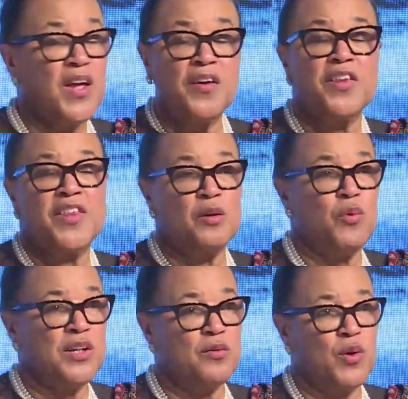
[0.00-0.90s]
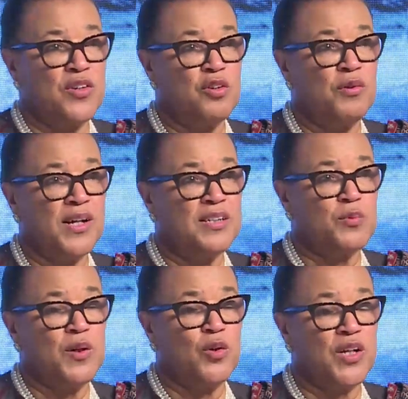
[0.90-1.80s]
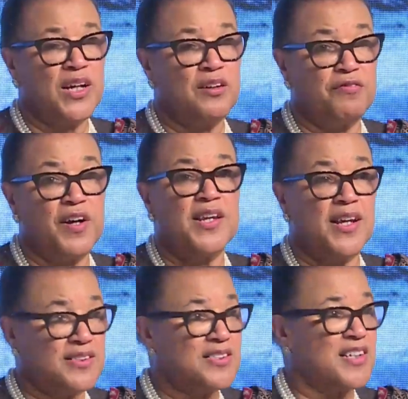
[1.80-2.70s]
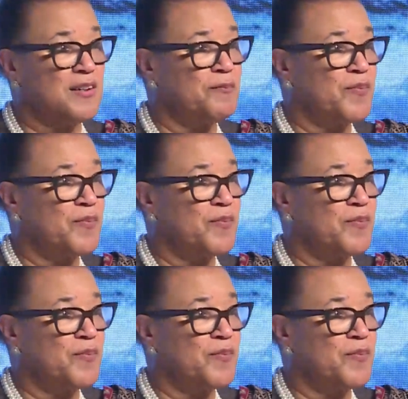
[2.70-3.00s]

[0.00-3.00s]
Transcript: The other thing we're doing is we're looking at financing,